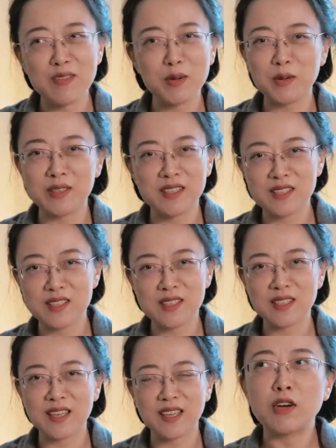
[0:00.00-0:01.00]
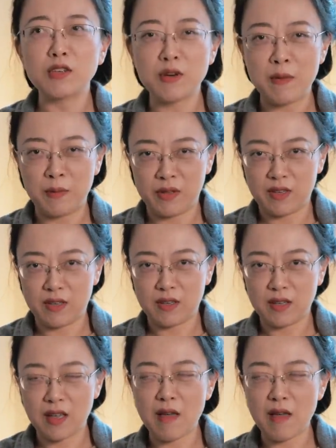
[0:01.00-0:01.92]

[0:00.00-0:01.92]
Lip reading: Everyone is just like grandmother